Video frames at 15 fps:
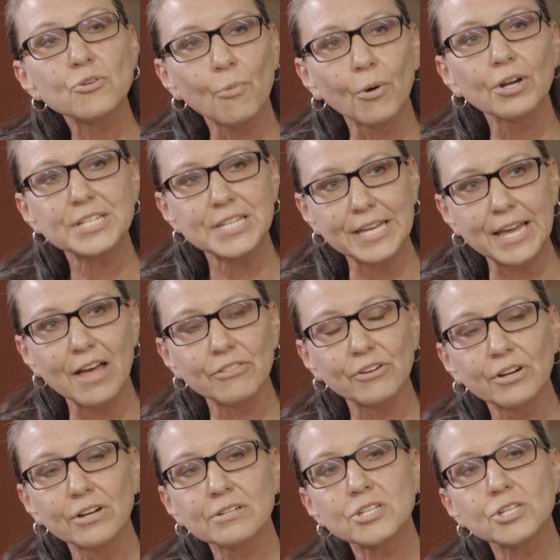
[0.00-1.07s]
to work
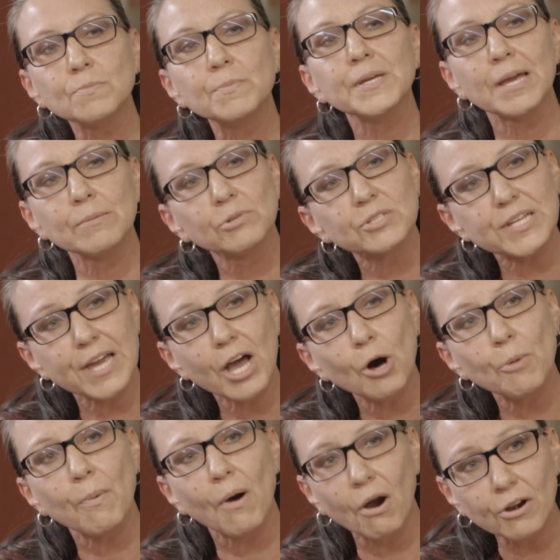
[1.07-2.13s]
together to be able to
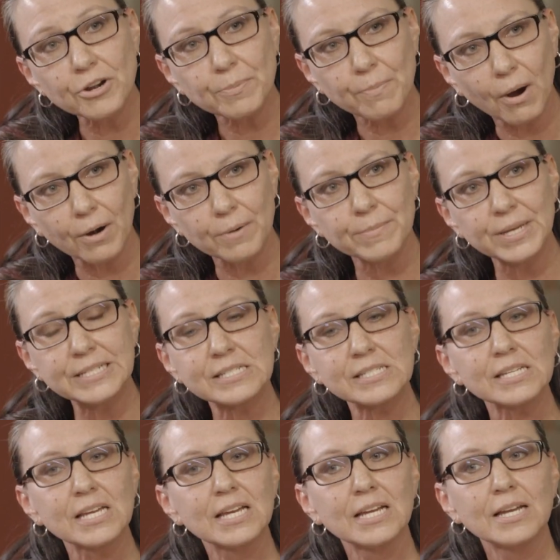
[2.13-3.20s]
help our
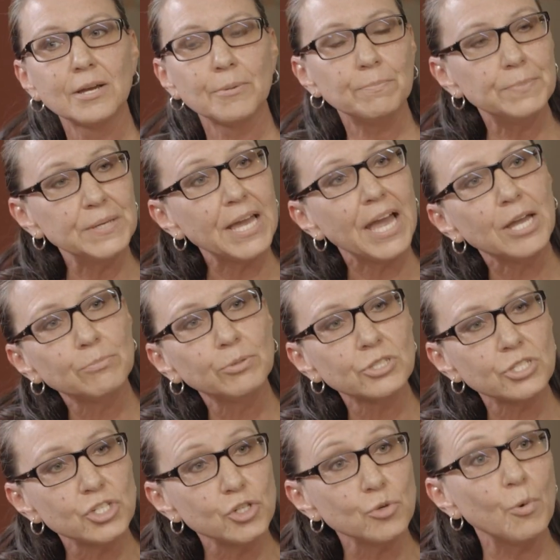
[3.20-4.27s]
departments be able
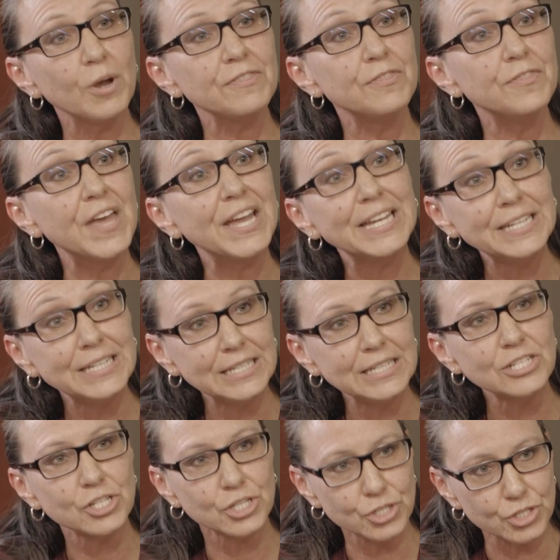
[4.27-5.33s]
to do what they
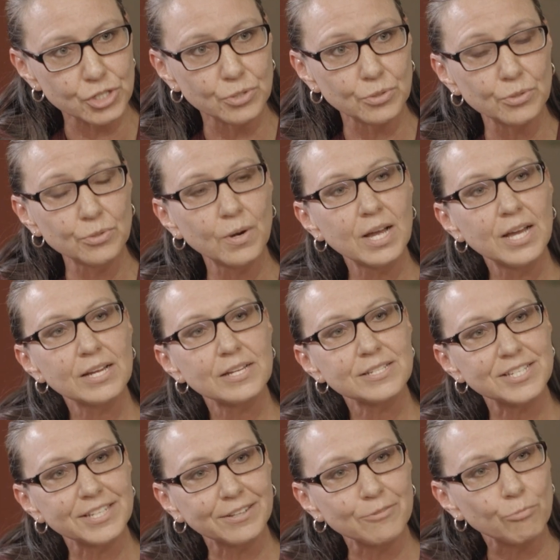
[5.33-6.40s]
need to do
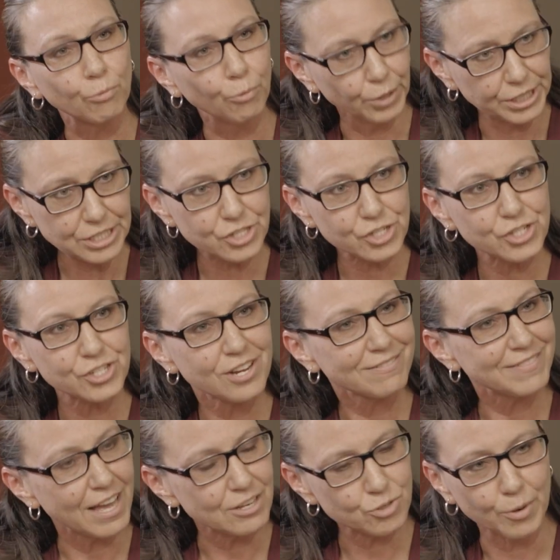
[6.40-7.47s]
to reach
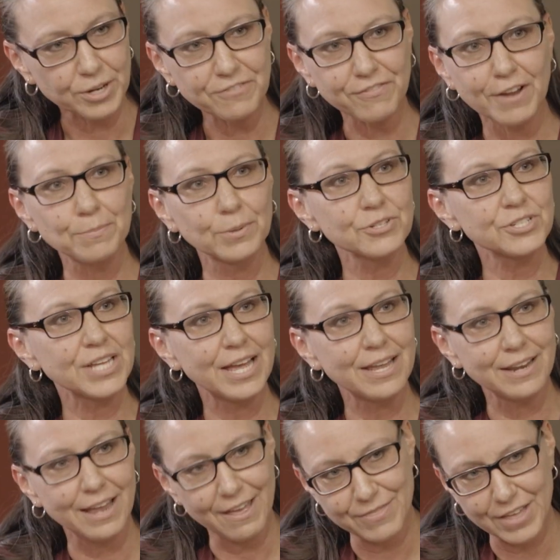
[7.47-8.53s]
that
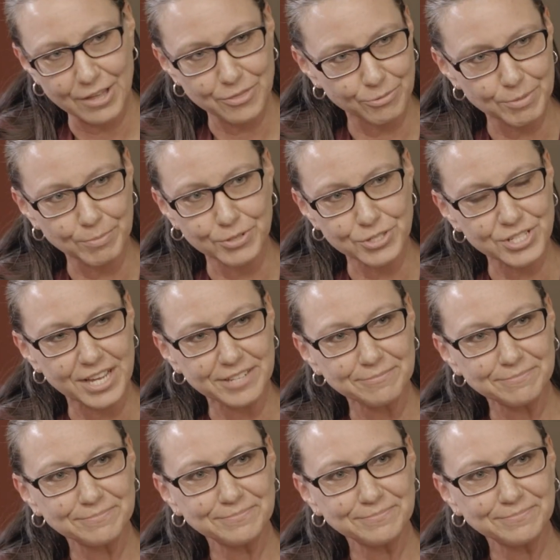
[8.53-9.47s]
25% and that 3%.